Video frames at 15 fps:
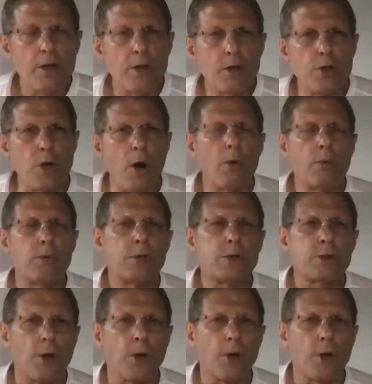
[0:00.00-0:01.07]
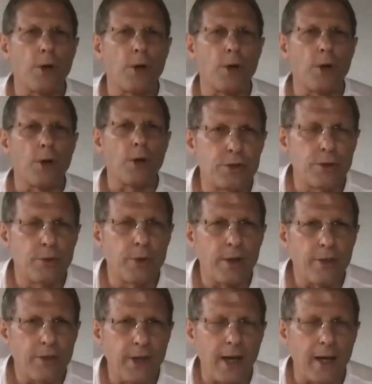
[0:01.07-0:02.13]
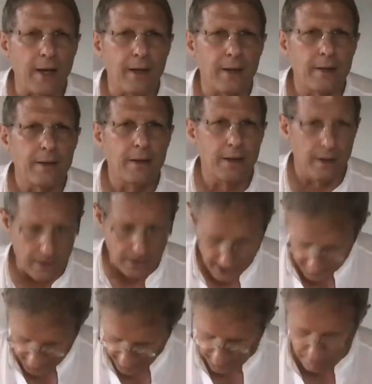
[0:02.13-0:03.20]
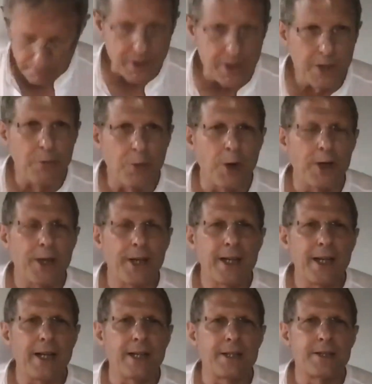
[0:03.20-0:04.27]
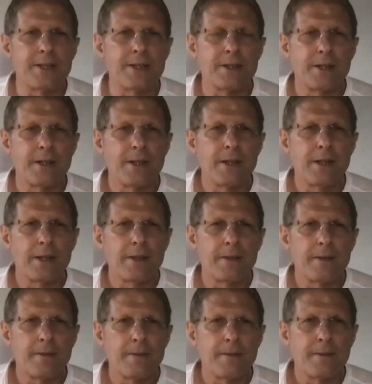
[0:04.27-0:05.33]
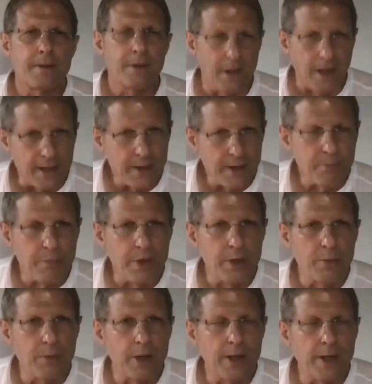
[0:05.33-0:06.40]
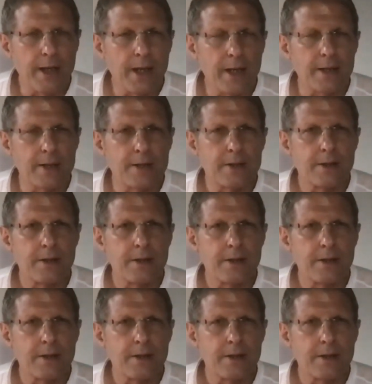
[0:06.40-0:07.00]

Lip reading: Don't turn it into a thing. Let it be what it is. Let it be what it is.